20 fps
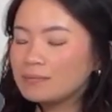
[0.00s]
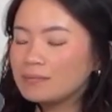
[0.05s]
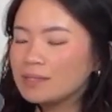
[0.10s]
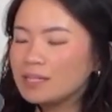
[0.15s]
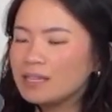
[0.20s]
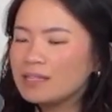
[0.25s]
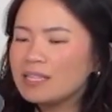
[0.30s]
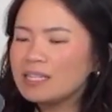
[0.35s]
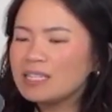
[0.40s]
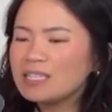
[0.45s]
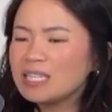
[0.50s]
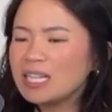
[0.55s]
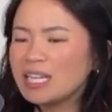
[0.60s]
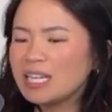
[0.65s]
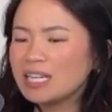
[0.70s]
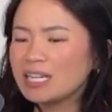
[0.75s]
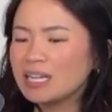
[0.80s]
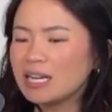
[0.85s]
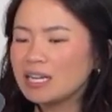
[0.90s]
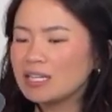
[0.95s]
And then
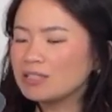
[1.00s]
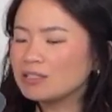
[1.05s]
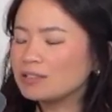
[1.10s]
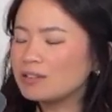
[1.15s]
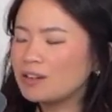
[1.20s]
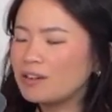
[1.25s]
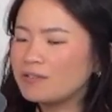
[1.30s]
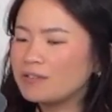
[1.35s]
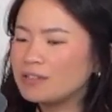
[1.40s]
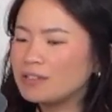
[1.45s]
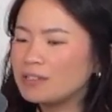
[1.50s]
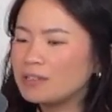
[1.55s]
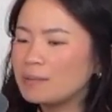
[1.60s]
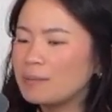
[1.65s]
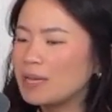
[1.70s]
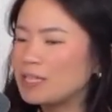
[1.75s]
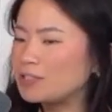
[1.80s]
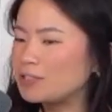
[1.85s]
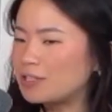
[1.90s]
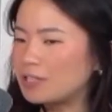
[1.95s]
like I also offer
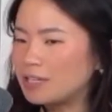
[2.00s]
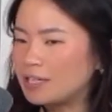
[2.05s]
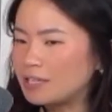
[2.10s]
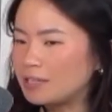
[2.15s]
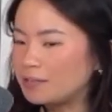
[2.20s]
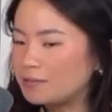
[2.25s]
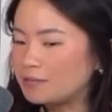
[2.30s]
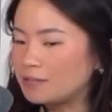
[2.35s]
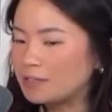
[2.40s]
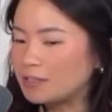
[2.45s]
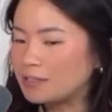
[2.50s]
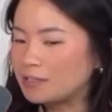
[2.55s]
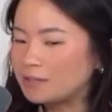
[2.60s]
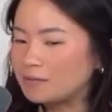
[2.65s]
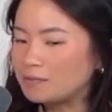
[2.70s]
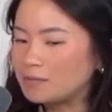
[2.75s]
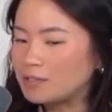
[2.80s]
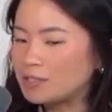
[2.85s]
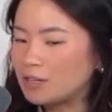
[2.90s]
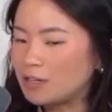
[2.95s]
mentoring for
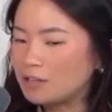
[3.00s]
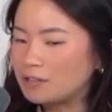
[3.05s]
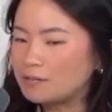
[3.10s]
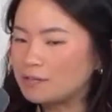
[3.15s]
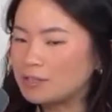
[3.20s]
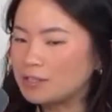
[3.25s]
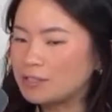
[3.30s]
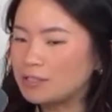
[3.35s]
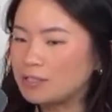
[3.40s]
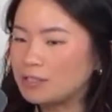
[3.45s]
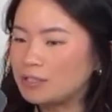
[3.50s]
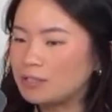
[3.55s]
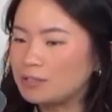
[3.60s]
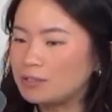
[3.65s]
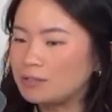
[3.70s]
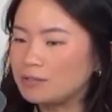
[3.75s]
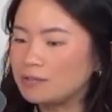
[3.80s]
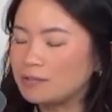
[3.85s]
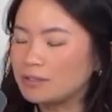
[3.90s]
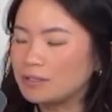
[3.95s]
photographers
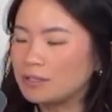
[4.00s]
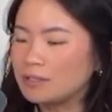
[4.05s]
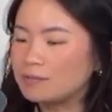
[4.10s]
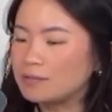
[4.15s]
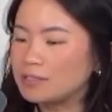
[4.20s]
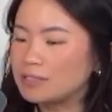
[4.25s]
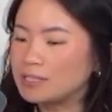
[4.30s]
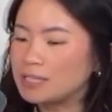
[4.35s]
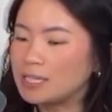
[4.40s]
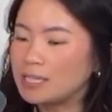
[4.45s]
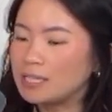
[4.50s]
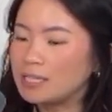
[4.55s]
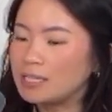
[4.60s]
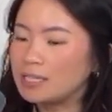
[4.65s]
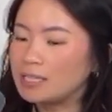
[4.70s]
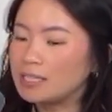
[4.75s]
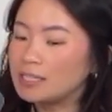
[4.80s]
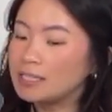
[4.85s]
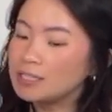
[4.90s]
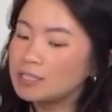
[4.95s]
too, for whoever's like
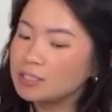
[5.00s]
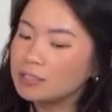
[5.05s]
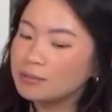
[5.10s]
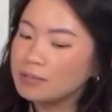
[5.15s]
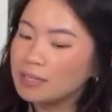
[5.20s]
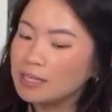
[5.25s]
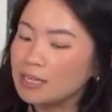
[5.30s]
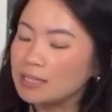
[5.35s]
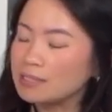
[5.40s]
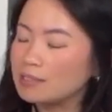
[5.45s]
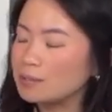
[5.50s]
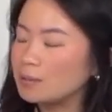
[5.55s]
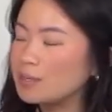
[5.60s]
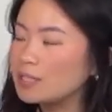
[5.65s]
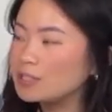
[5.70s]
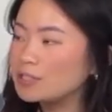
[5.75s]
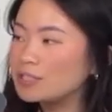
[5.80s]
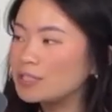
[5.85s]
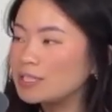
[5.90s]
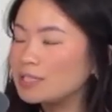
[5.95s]
getting into it and has
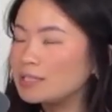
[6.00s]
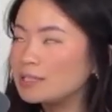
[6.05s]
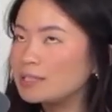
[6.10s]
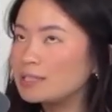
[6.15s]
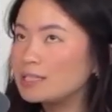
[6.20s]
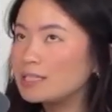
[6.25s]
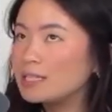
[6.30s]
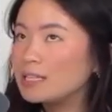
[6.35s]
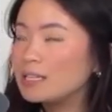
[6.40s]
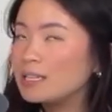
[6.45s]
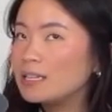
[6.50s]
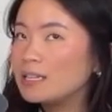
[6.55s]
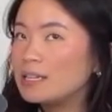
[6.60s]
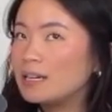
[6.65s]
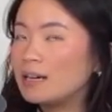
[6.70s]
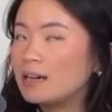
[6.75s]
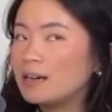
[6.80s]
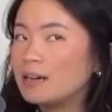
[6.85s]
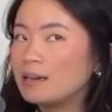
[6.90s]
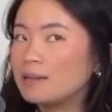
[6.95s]
questions.
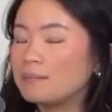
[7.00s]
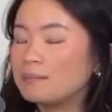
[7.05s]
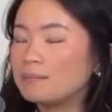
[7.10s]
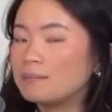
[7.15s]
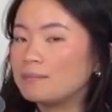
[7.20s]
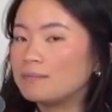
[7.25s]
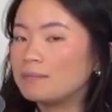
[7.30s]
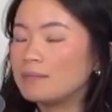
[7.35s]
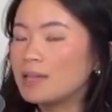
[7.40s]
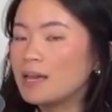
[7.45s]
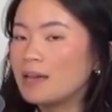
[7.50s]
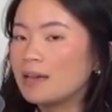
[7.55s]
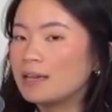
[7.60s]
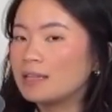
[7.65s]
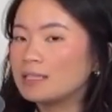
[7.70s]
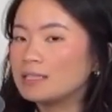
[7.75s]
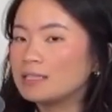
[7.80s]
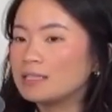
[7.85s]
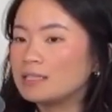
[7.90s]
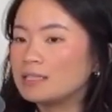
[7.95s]

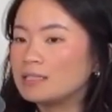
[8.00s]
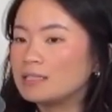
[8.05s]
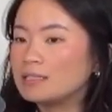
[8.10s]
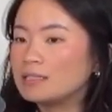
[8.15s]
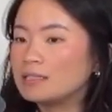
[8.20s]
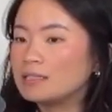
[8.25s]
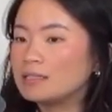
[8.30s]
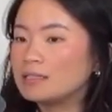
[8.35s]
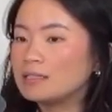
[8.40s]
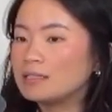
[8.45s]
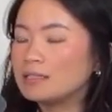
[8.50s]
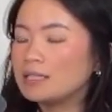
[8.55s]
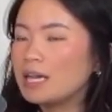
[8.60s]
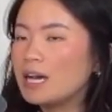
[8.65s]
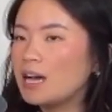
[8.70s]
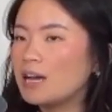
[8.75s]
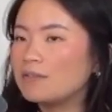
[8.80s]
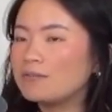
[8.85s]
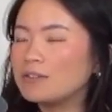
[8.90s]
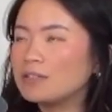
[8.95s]
And
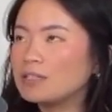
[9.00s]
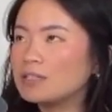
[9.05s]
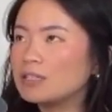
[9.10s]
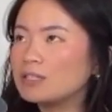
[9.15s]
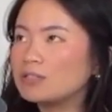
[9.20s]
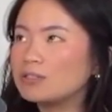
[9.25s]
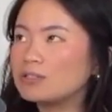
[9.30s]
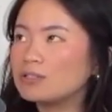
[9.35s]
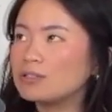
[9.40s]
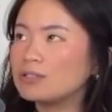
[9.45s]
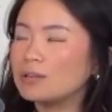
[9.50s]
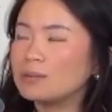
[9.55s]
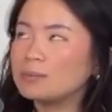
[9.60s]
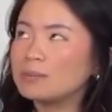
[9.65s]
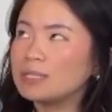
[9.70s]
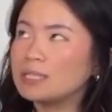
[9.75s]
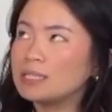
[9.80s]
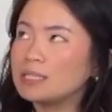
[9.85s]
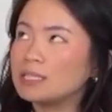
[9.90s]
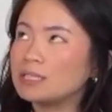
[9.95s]
yeah, I feel like there's so
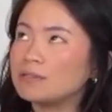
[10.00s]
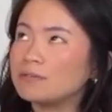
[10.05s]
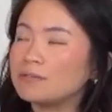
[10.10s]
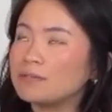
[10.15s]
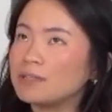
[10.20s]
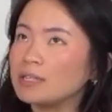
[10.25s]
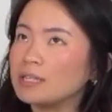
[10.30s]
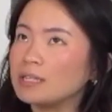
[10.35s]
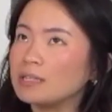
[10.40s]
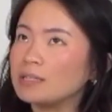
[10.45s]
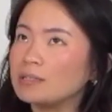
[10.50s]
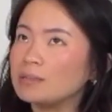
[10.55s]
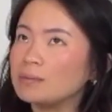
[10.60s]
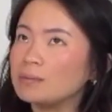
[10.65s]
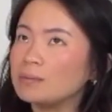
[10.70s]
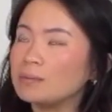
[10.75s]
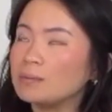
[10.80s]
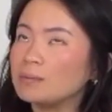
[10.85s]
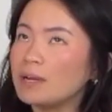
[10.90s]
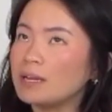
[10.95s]
many different,
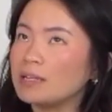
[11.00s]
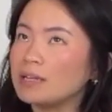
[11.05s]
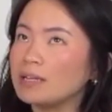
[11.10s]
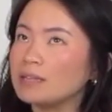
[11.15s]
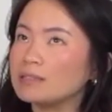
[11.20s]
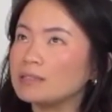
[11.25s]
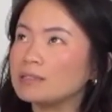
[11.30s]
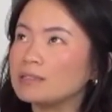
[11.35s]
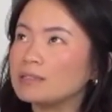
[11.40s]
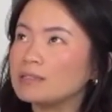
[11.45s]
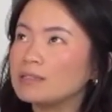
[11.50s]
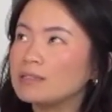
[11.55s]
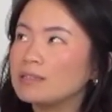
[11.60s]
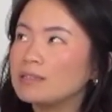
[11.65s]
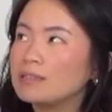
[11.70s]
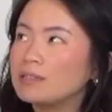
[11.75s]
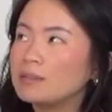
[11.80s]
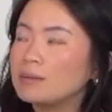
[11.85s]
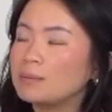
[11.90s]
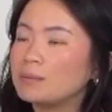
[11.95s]
I guess,
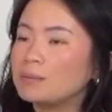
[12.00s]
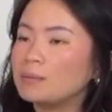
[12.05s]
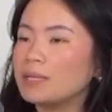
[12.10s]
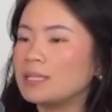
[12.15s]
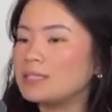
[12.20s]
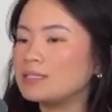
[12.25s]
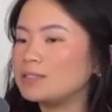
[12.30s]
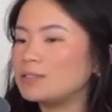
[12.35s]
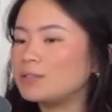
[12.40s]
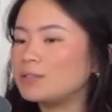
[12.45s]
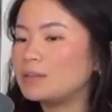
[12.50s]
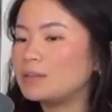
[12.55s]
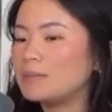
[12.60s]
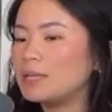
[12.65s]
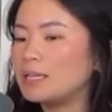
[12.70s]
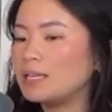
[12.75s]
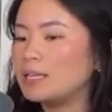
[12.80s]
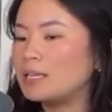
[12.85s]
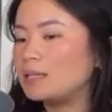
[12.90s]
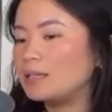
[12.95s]
ways
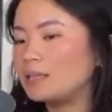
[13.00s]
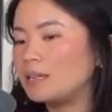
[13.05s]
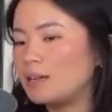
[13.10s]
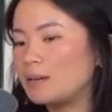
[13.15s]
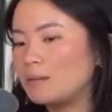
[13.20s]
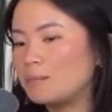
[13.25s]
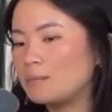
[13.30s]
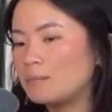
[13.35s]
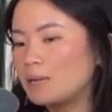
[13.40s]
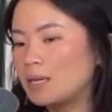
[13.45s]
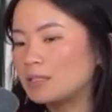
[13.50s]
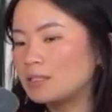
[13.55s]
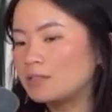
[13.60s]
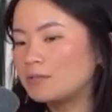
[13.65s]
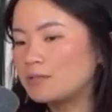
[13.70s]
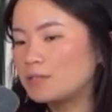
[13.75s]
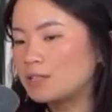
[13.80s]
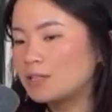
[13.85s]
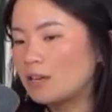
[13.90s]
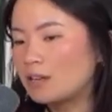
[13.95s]
make income as a
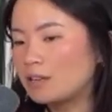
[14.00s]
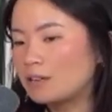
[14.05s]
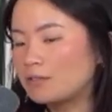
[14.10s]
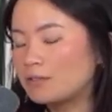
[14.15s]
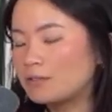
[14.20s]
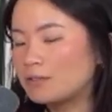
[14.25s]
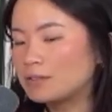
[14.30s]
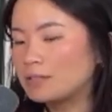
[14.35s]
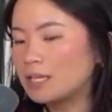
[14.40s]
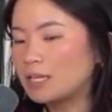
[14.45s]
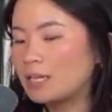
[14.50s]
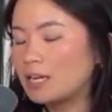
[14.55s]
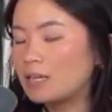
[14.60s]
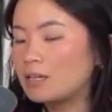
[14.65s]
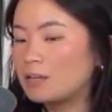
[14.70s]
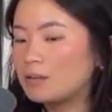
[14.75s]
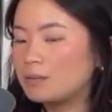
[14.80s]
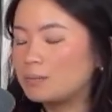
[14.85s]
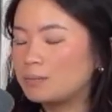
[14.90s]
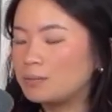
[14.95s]
photographer. Like I
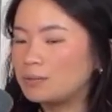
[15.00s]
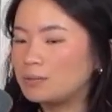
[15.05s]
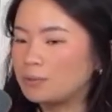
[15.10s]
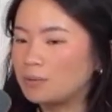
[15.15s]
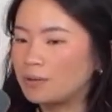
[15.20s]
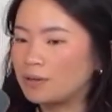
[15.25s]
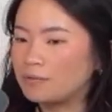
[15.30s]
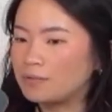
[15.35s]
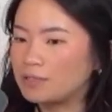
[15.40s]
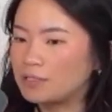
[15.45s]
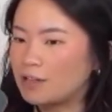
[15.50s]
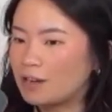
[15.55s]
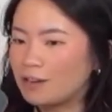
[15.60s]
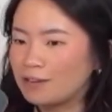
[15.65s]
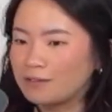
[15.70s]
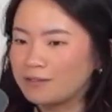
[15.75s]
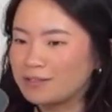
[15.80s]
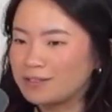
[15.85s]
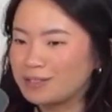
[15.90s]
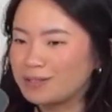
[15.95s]
know boudoir
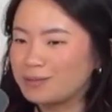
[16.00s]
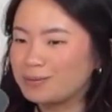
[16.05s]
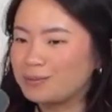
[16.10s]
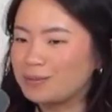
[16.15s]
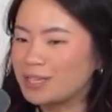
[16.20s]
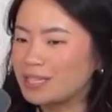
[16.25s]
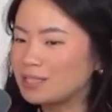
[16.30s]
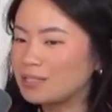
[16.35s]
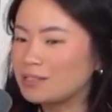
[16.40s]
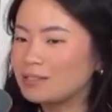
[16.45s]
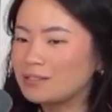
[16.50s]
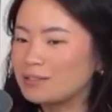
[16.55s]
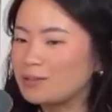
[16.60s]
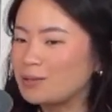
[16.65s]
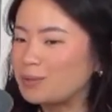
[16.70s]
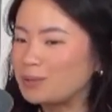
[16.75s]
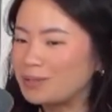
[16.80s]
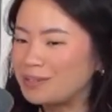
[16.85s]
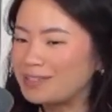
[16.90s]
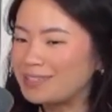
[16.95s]
photographers who that's the
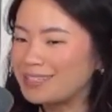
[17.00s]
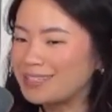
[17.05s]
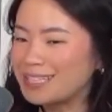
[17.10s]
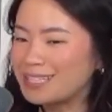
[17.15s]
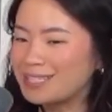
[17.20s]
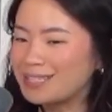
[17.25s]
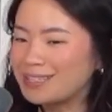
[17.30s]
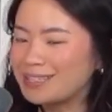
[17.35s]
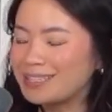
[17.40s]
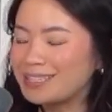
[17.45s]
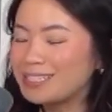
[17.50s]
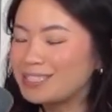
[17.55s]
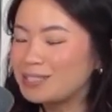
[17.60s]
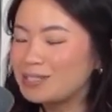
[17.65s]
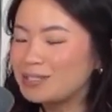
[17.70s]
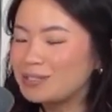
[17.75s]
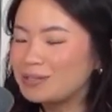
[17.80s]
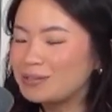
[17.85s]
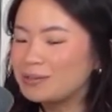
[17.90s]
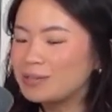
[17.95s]
only thing that they
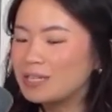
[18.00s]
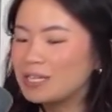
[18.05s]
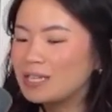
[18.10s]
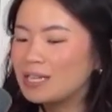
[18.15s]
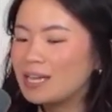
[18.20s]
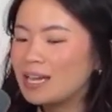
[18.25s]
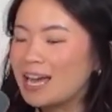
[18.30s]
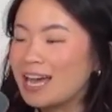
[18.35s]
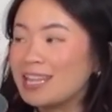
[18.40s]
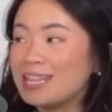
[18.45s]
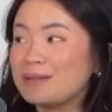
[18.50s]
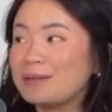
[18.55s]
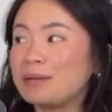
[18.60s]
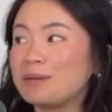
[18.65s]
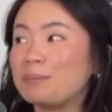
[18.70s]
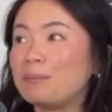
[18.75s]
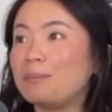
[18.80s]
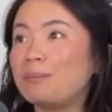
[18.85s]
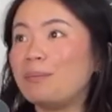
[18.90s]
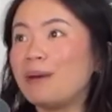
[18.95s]
do, and they make
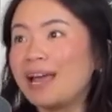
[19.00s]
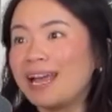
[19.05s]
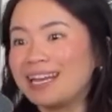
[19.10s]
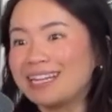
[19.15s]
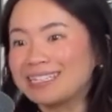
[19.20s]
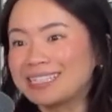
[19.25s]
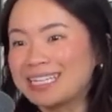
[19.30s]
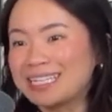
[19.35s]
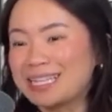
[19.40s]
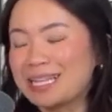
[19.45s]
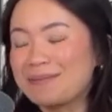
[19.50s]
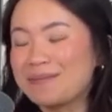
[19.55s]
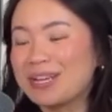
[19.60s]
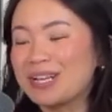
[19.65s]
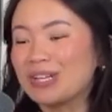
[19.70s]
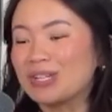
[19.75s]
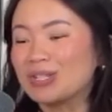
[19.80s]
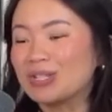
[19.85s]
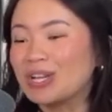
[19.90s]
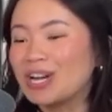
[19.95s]
bank. Like they make
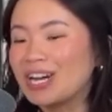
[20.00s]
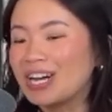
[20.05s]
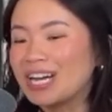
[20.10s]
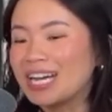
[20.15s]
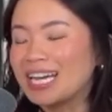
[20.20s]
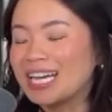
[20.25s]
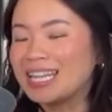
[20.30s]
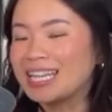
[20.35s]
a lot. And